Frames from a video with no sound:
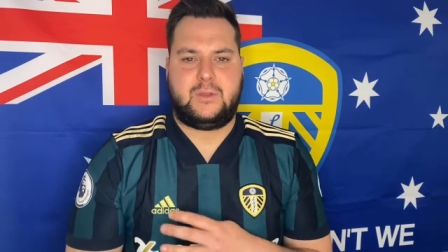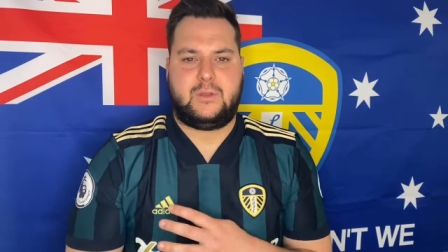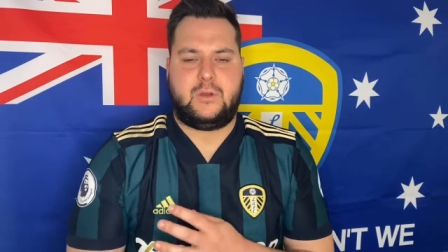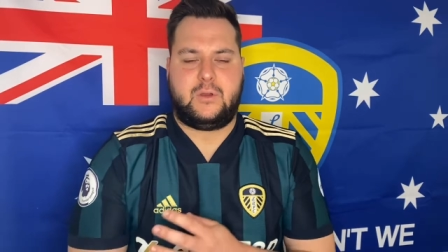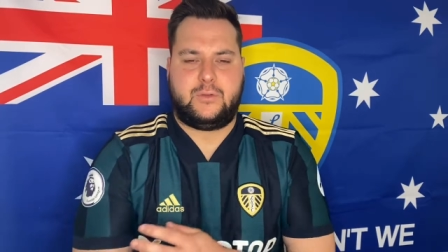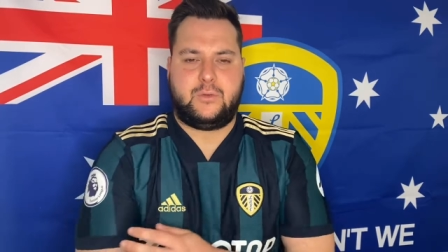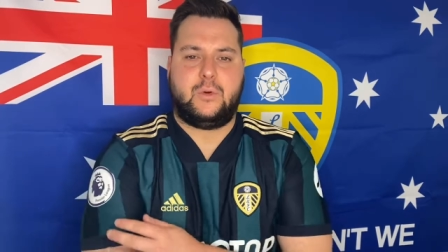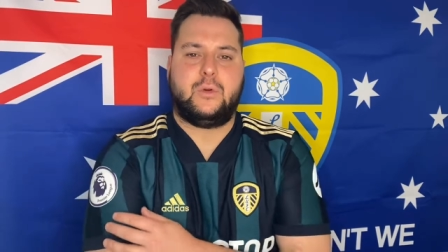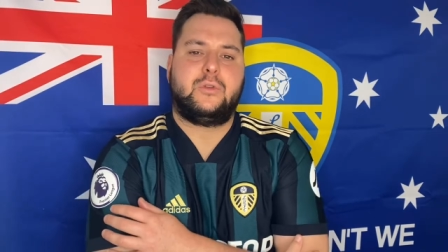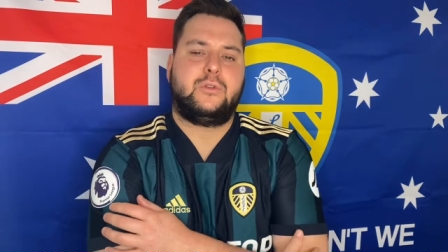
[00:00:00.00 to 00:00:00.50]

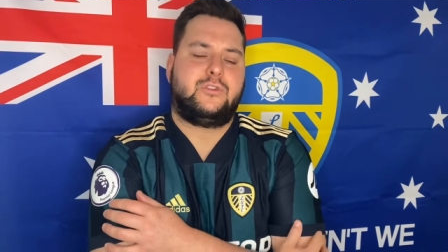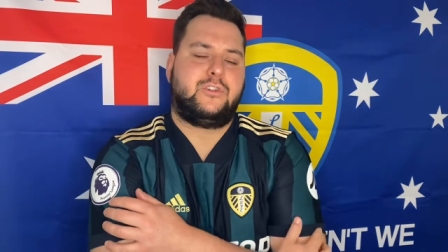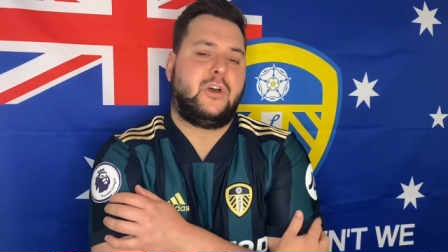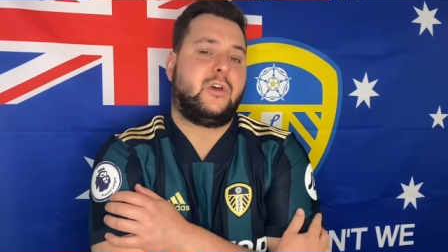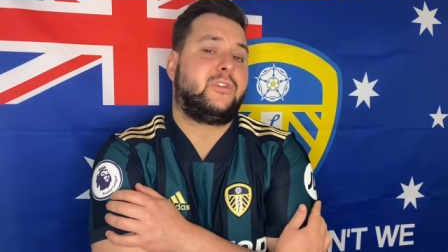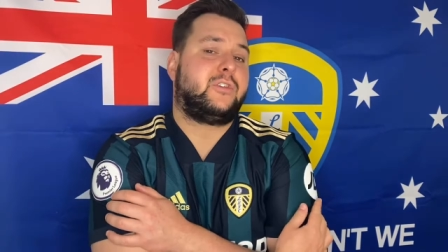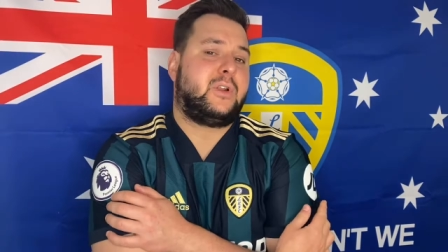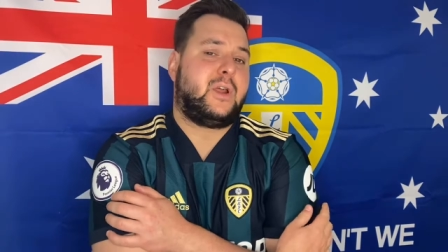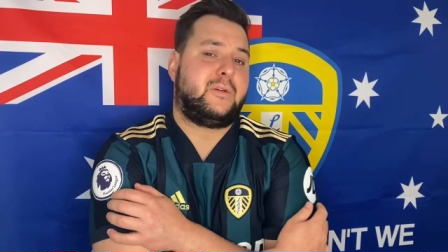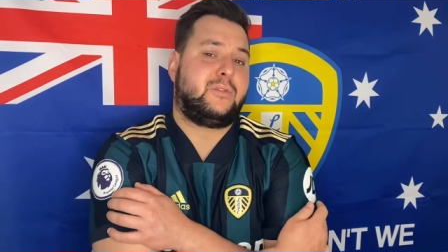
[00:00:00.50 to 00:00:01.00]
thought
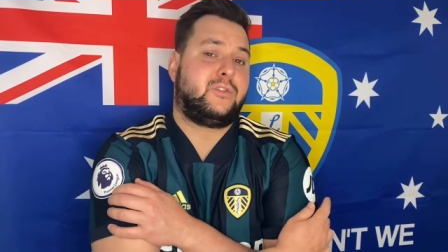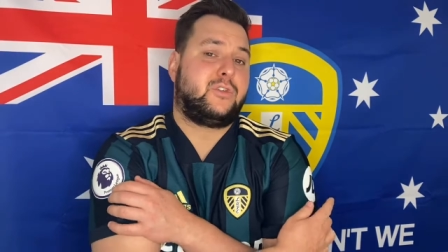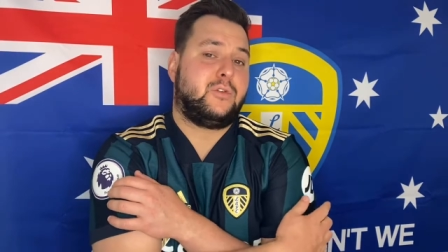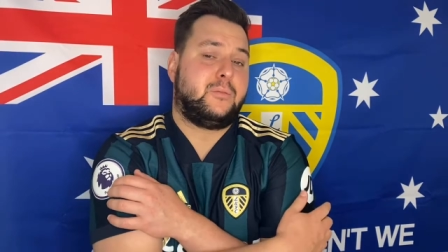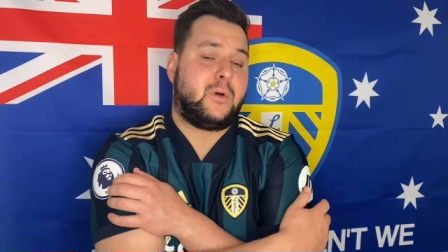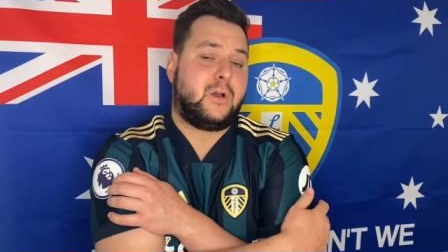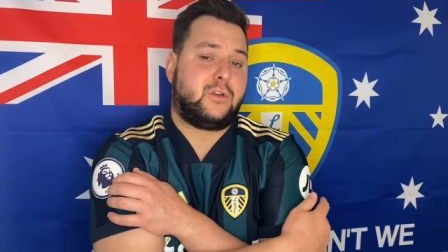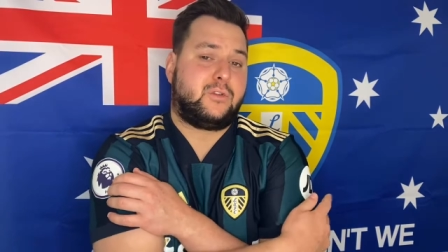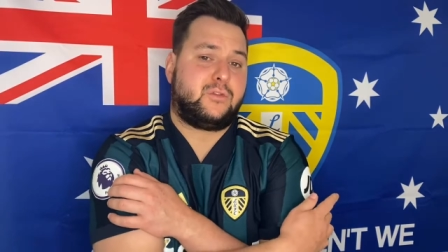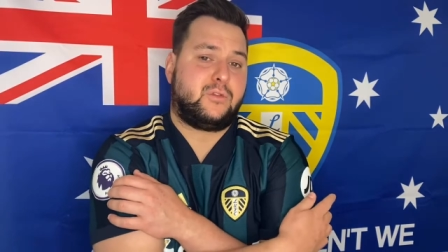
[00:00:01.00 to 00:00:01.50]
Chelsea would have too
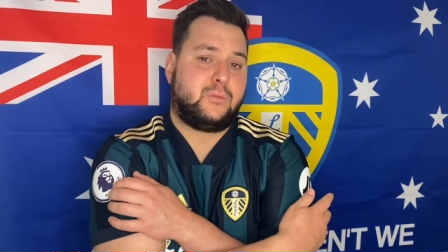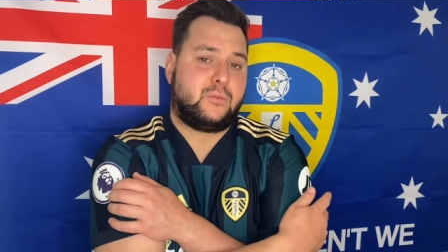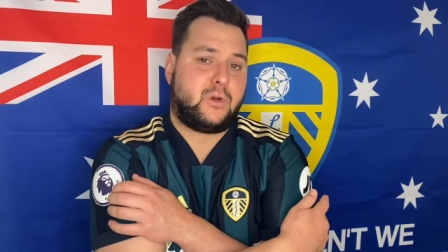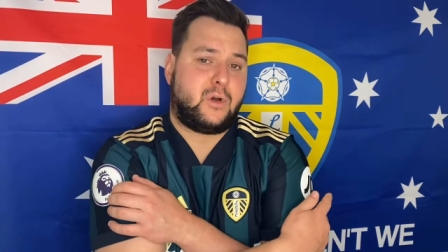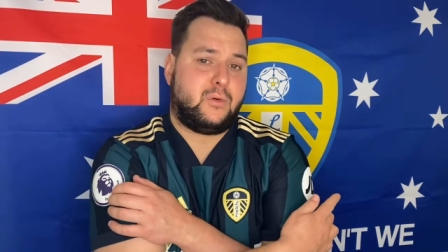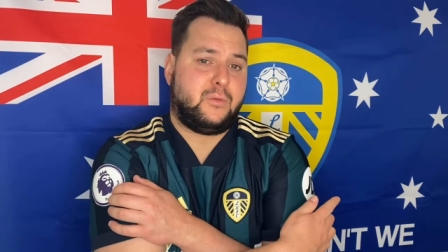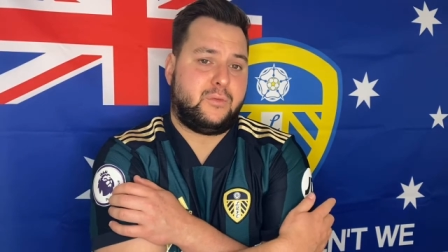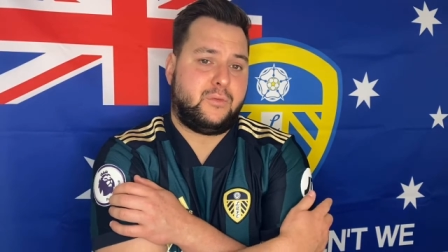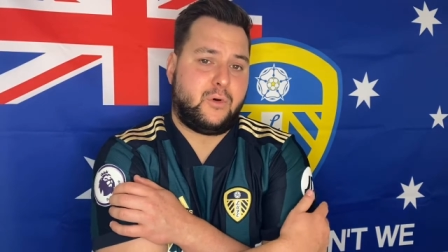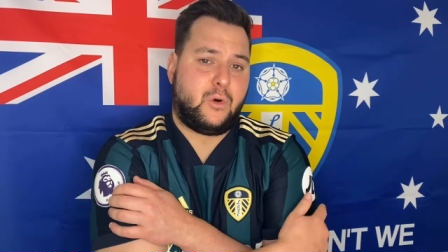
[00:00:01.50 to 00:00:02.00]
much for them
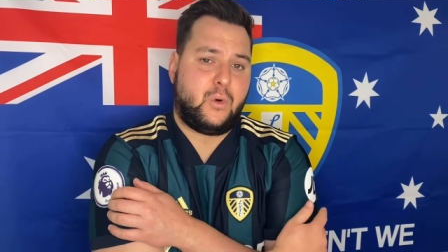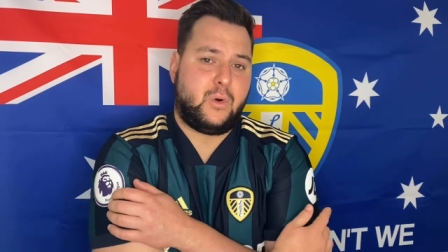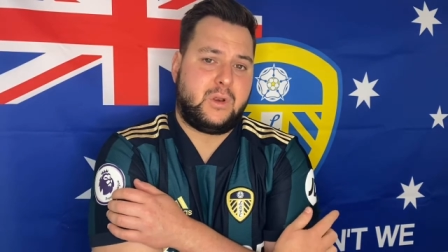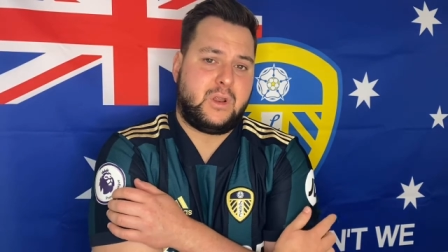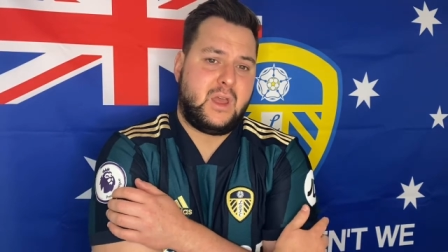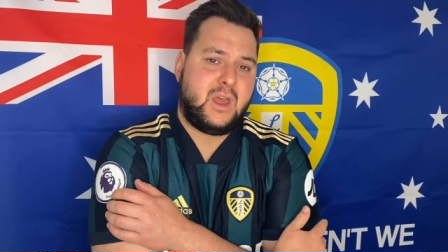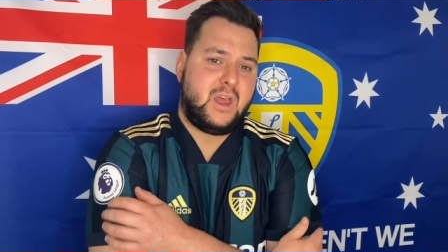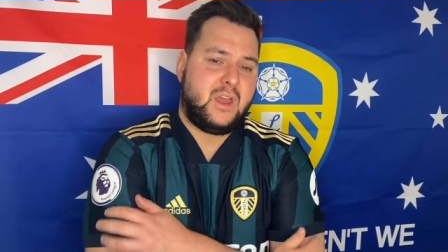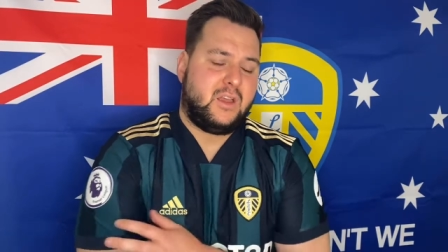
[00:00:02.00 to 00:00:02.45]
going forward.